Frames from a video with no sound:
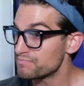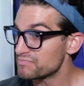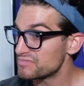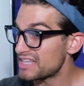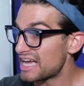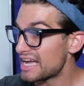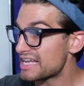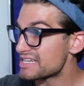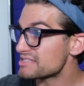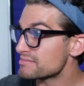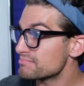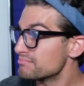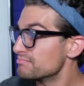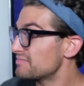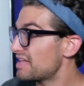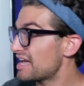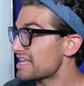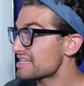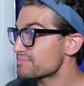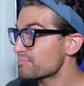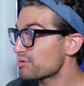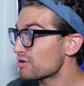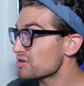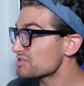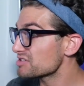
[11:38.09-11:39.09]
That's,
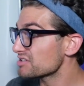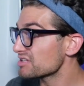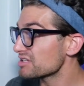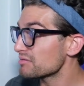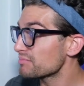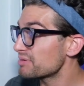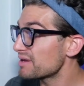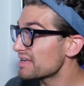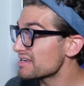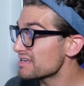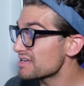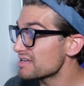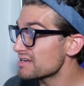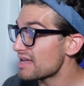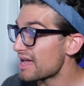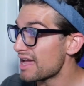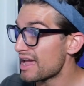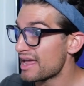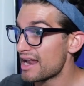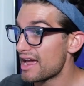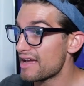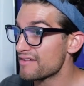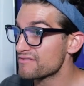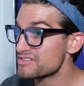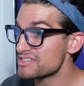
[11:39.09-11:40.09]
that's personal opinion,
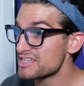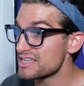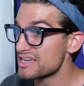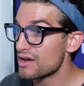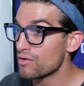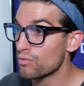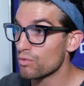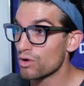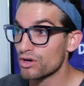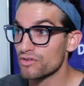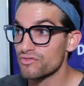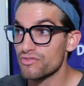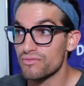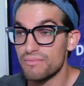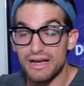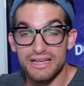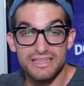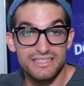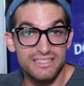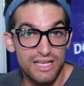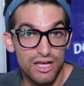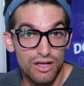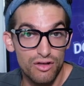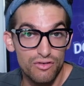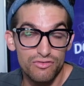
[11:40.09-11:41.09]
and I've seen it work for
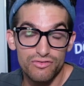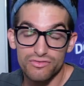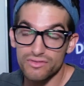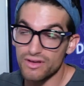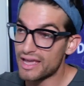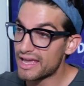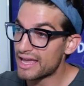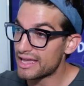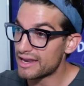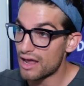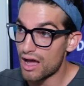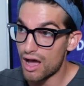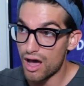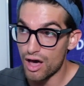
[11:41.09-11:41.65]
myself and